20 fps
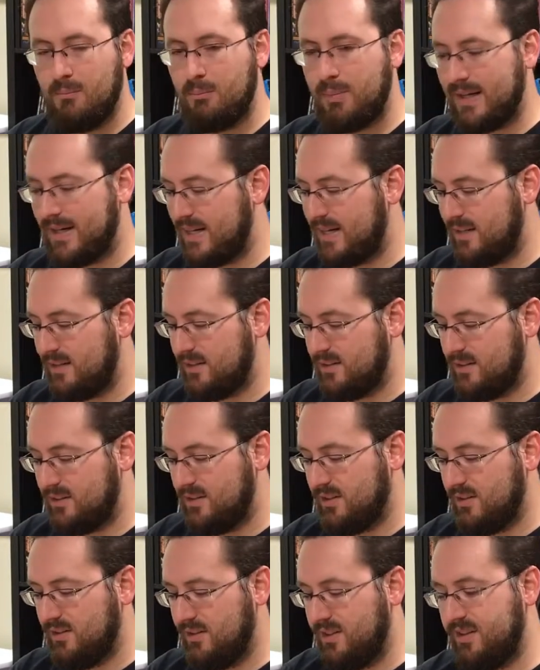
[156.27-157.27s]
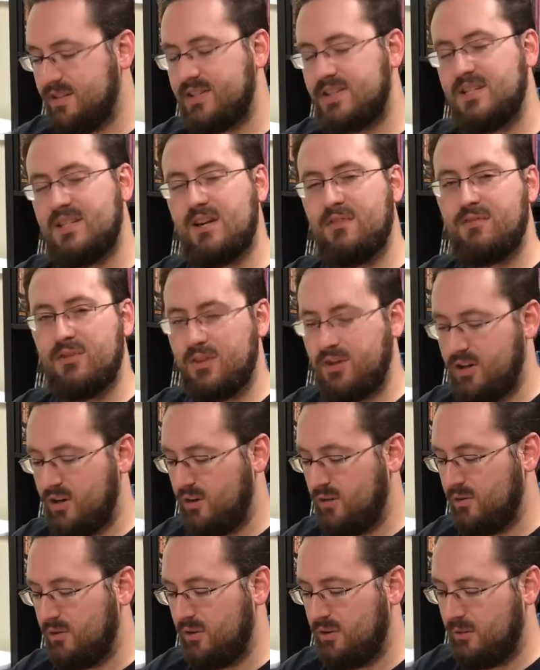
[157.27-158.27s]
But it's different, you
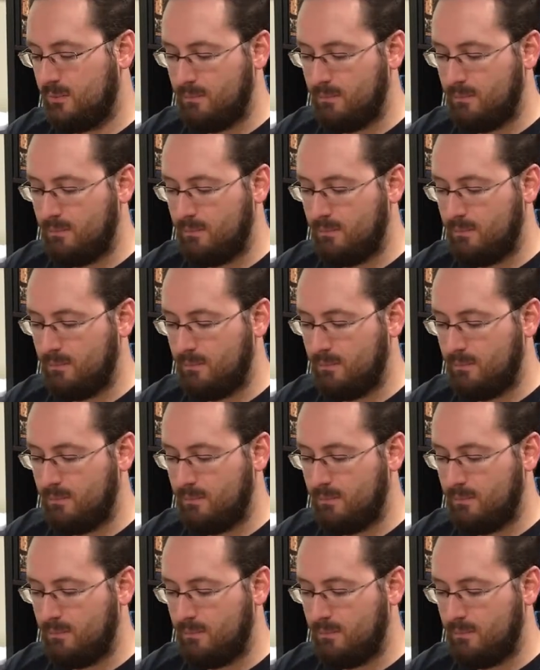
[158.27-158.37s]
know,